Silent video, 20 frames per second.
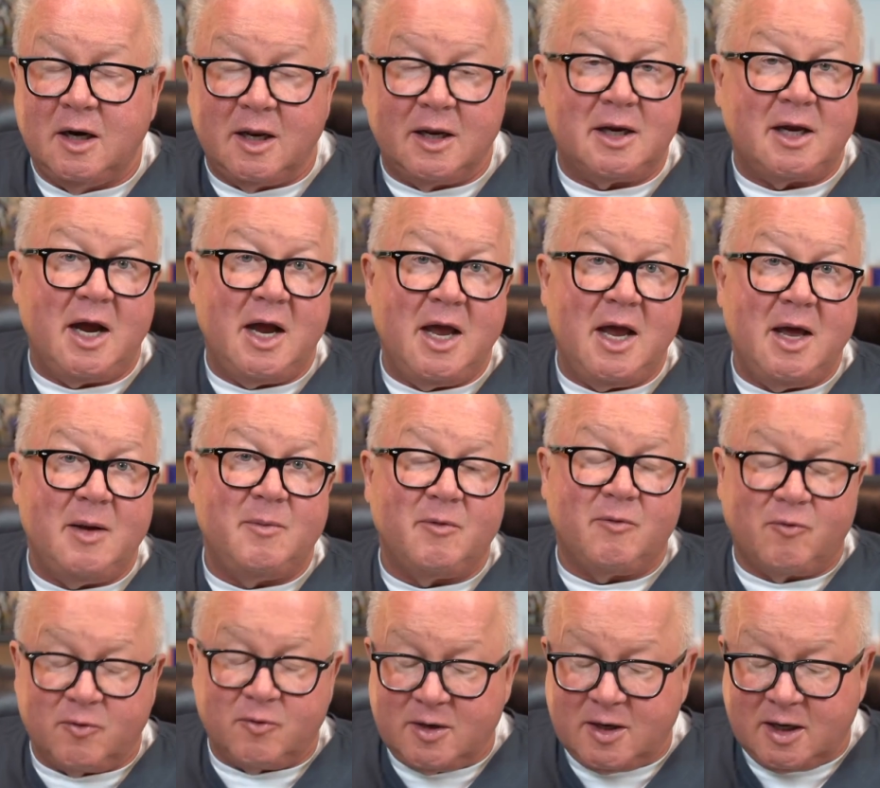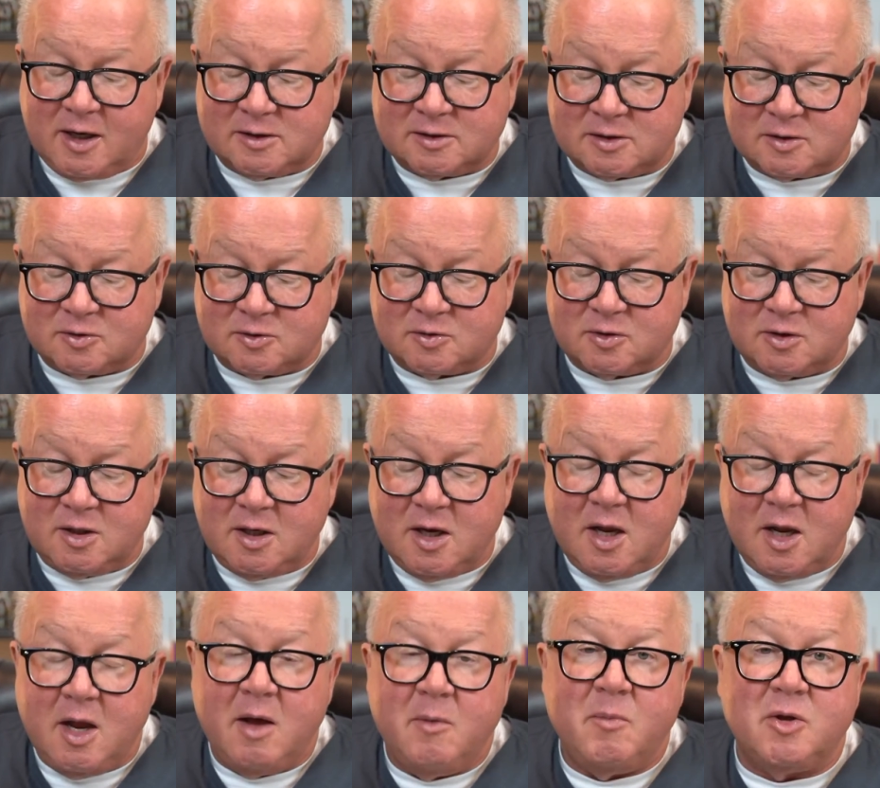like I had before the eye surgery.
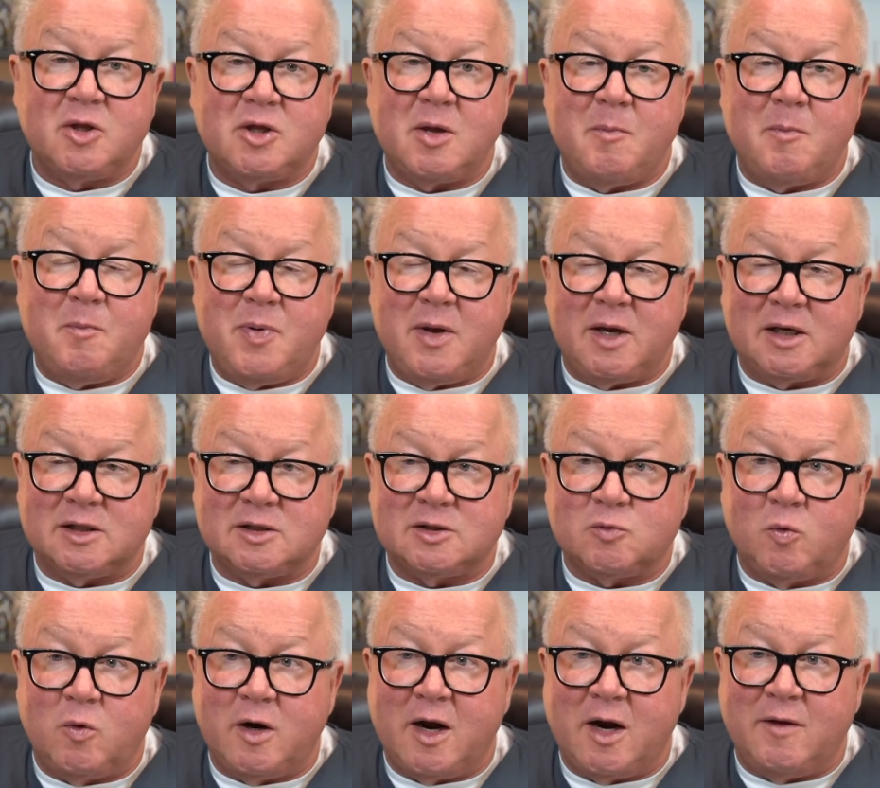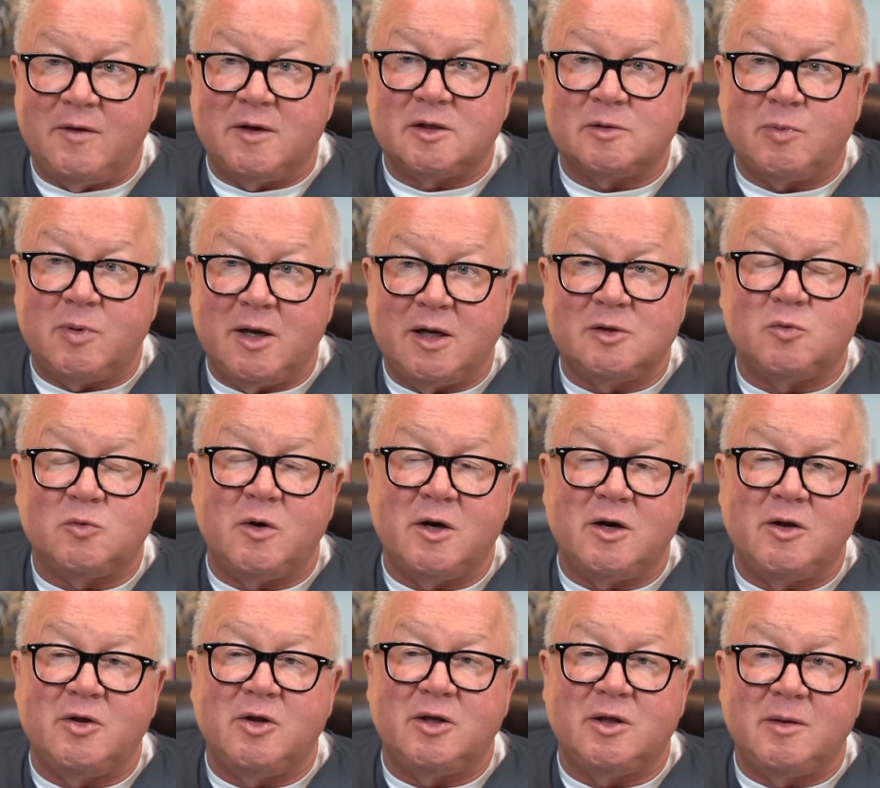But the biggest one on this page, what do you
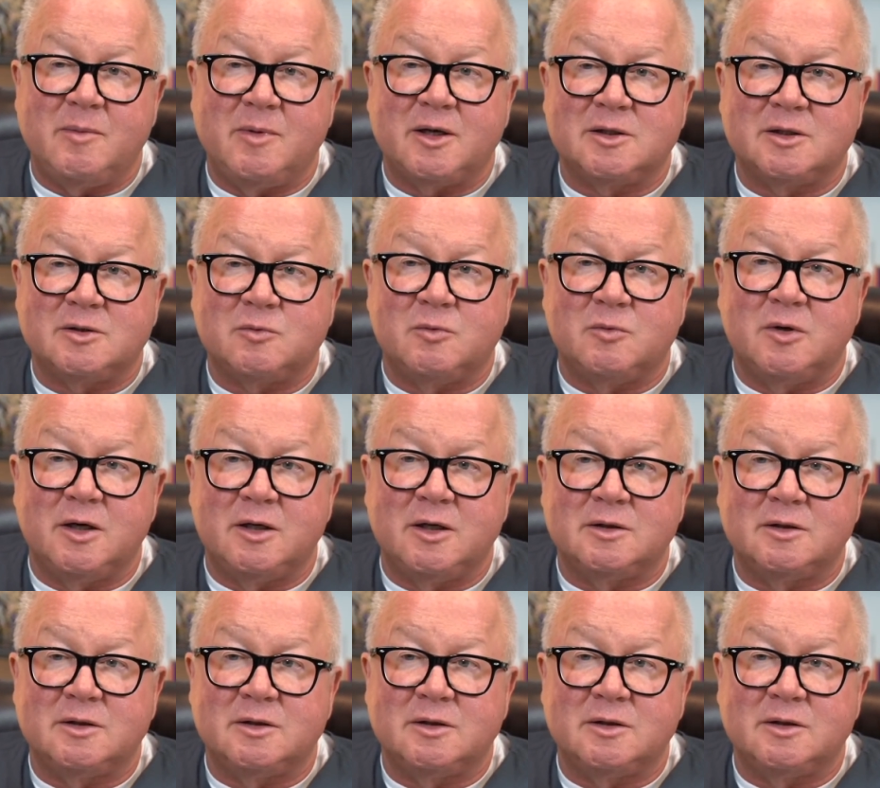think the biggest one is?